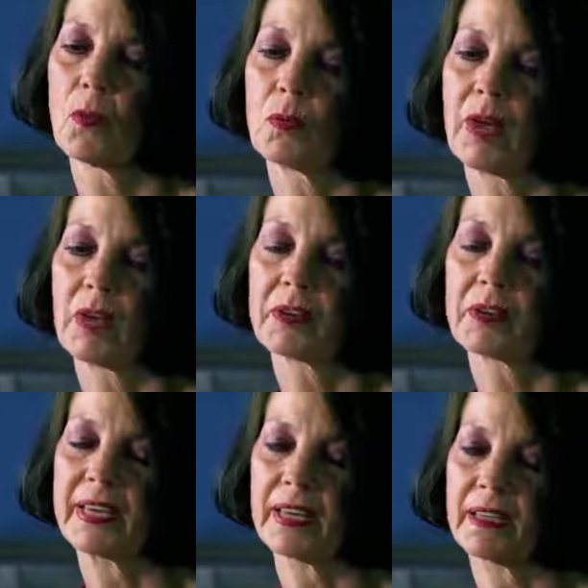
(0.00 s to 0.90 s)
when I look,
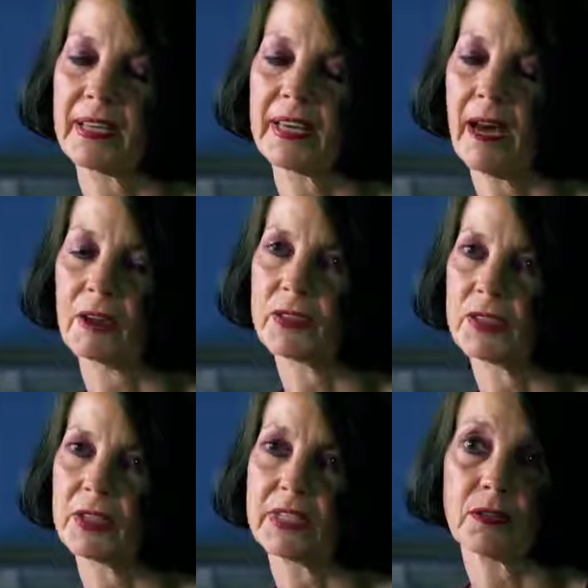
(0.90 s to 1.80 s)
he's on the
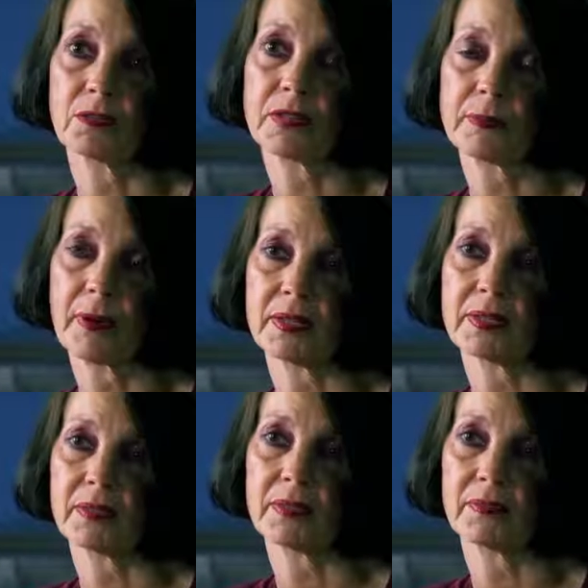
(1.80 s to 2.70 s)
couch and he's
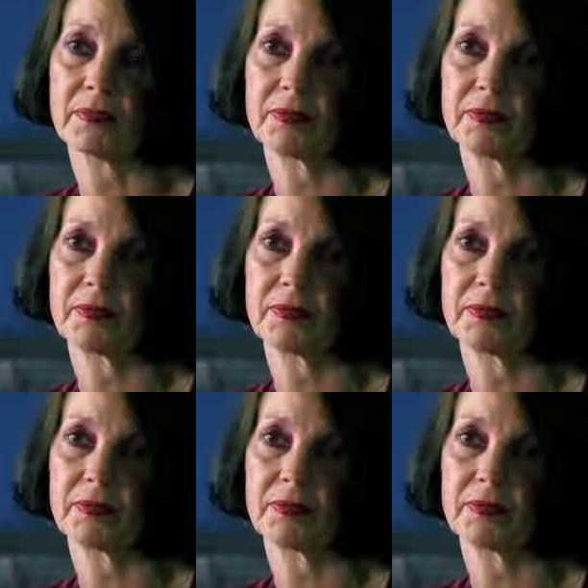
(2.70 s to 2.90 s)
unresponsive.